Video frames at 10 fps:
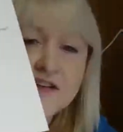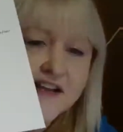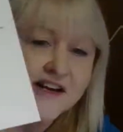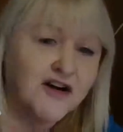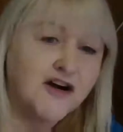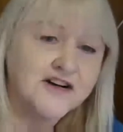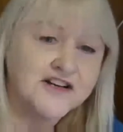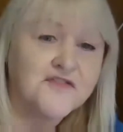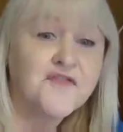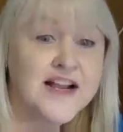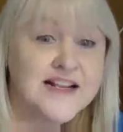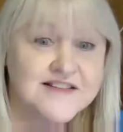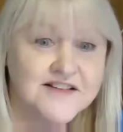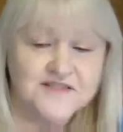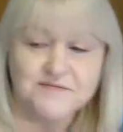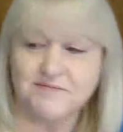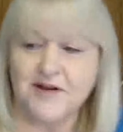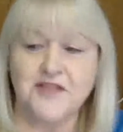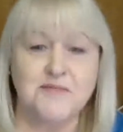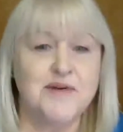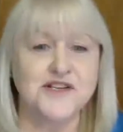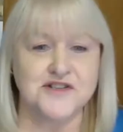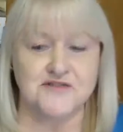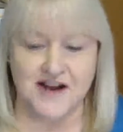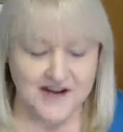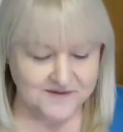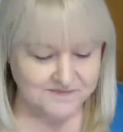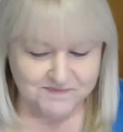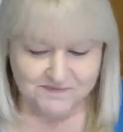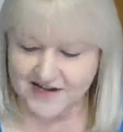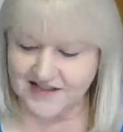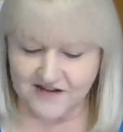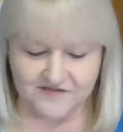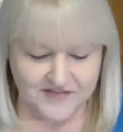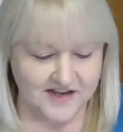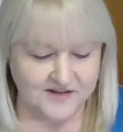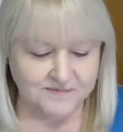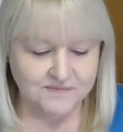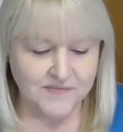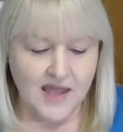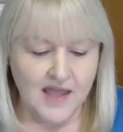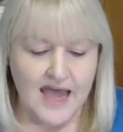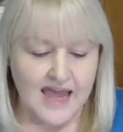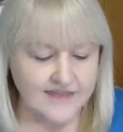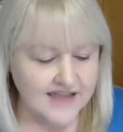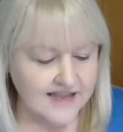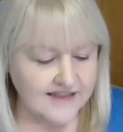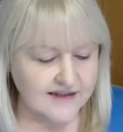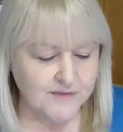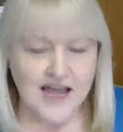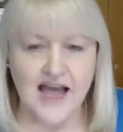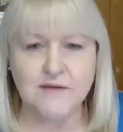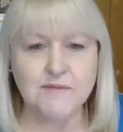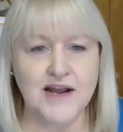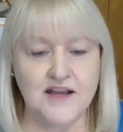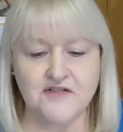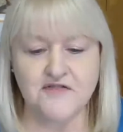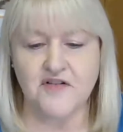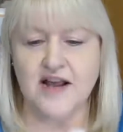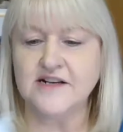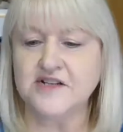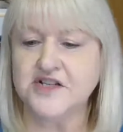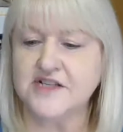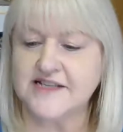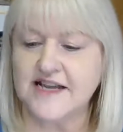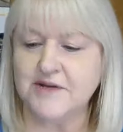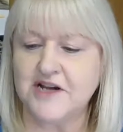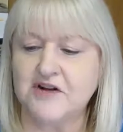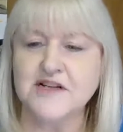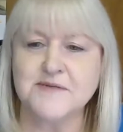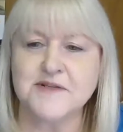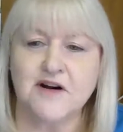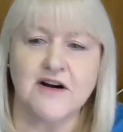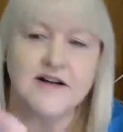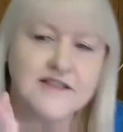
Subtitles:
get a card and your friend's on the picture, right? I loved it. And then we have my other friend. She sent me a Christmas card, and